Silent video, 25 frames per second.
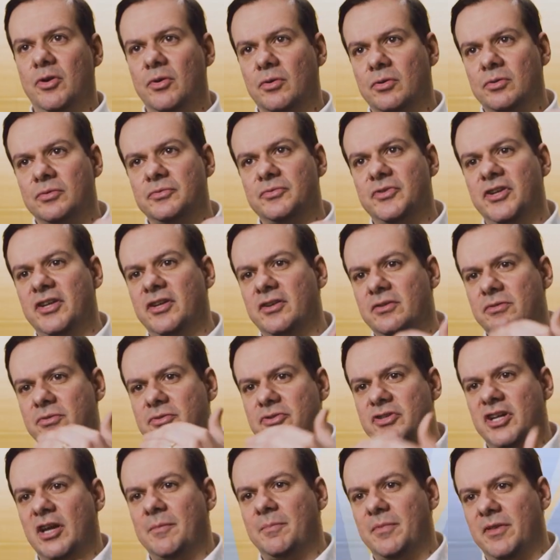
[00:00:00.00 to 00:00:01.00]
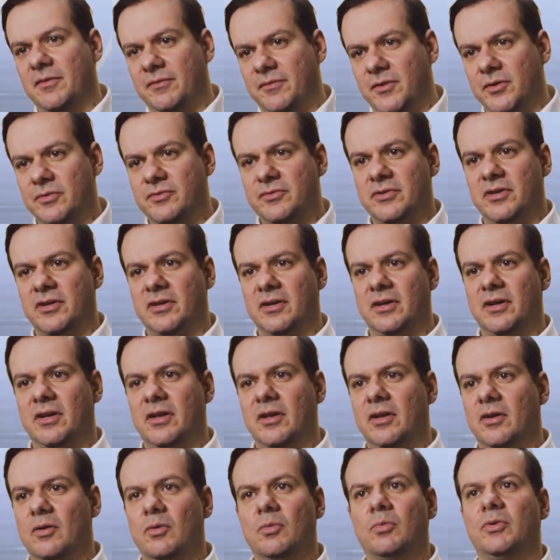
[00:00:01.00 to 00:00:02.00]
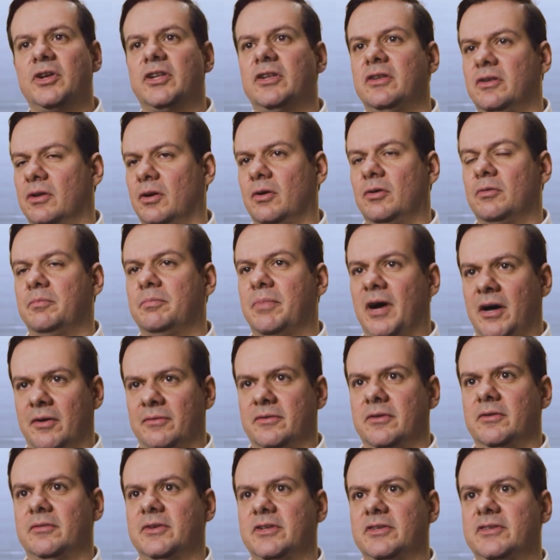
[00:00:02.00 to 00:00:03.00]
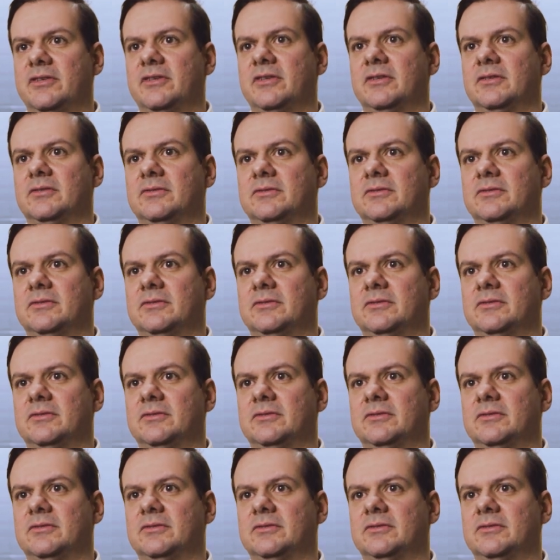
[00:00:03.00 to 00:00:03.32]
will continue to shape the future with no boundaries.